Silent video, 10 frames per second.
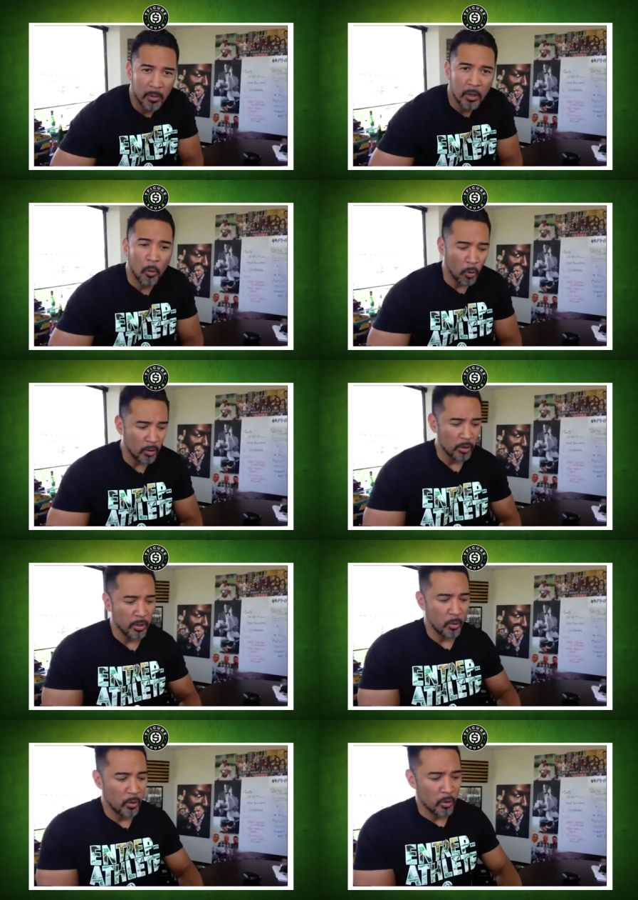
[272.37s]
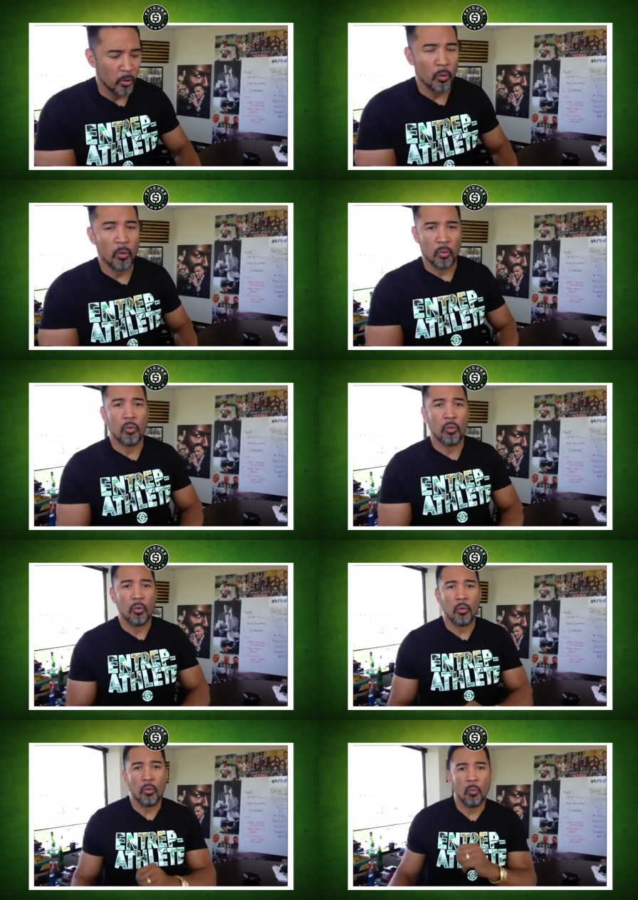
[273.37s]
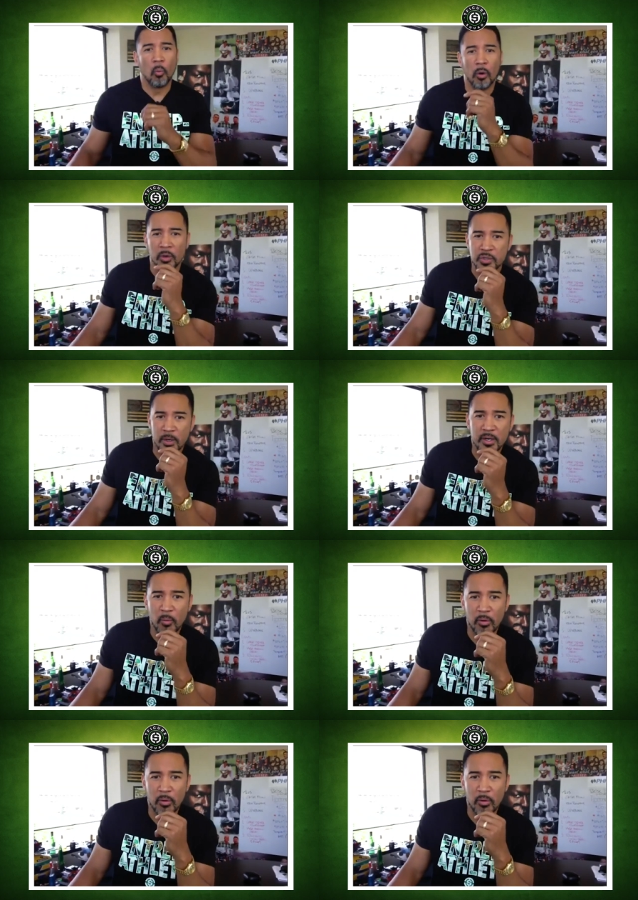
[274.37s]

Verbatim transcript: have to well, open your own mindset. know, was there